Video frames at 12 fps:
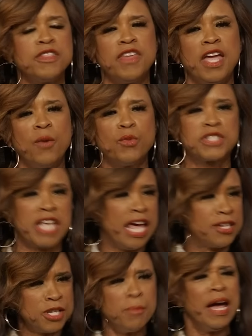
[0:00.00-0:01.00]
everything was
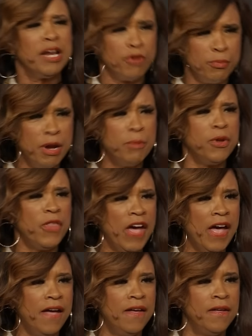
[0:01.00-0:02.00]
canceled. Anybody remember
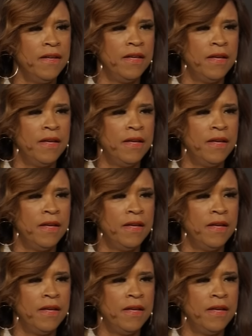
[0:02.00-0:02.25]
that?